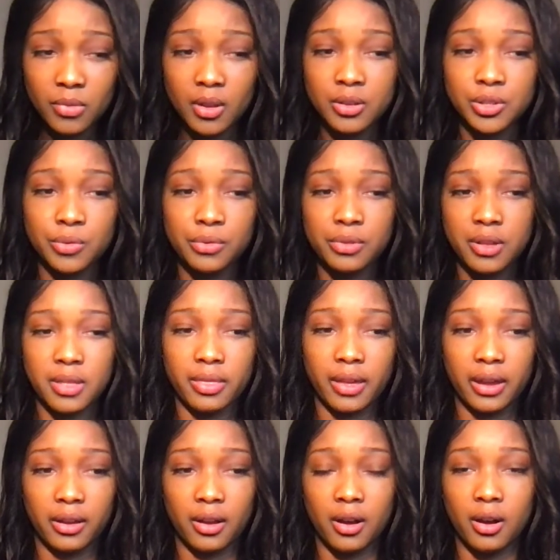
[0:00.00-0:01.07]
So within
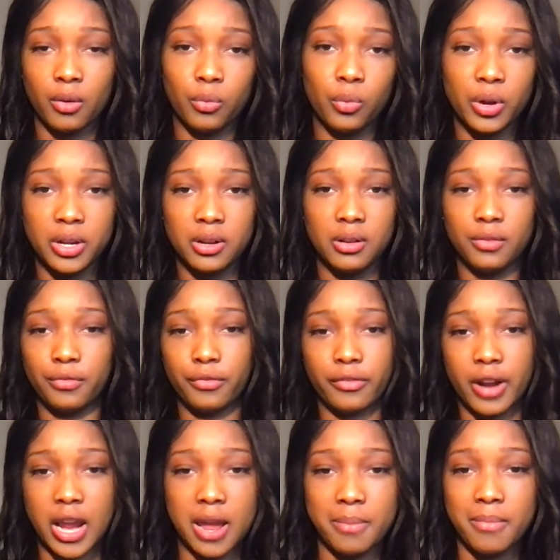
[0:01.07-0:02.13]
like a wooden
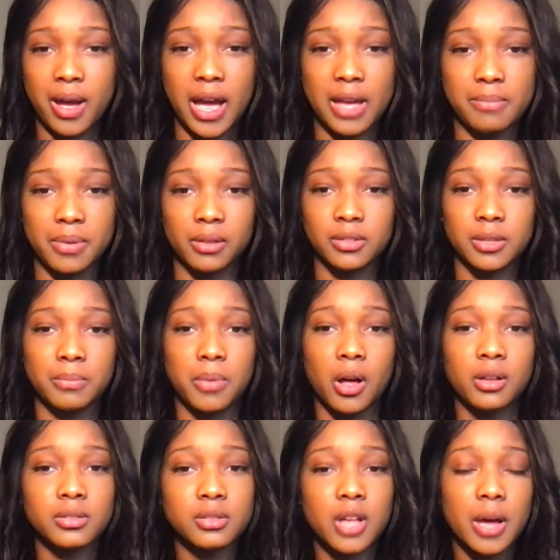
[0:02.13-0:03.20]
frame, I built a
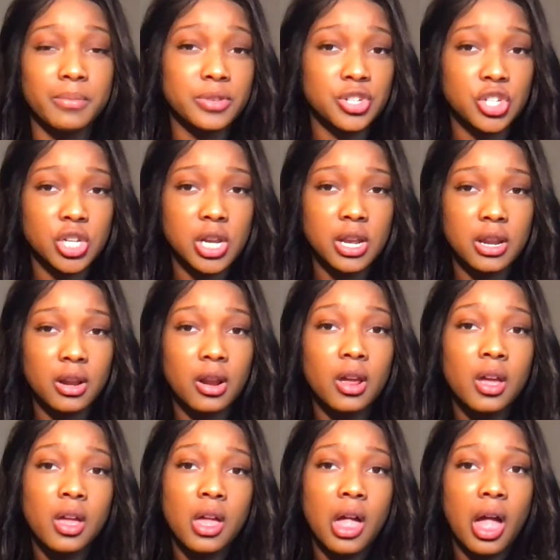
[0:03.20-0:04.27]
ball slot machine
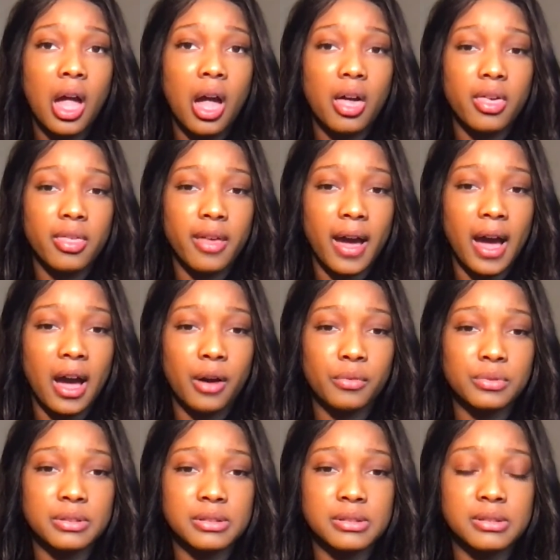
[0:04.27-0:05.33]
that
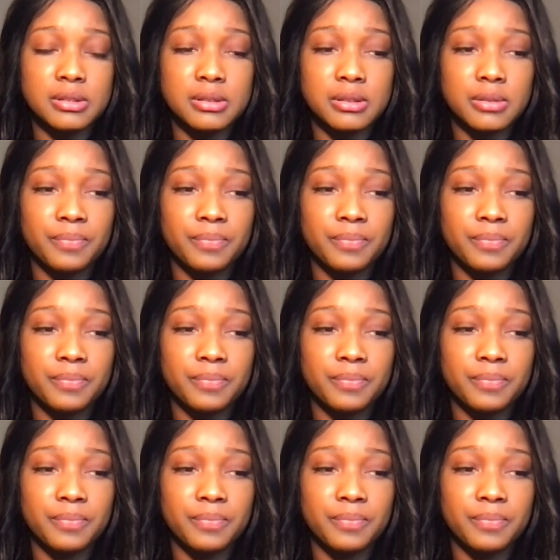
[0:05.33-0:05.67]
was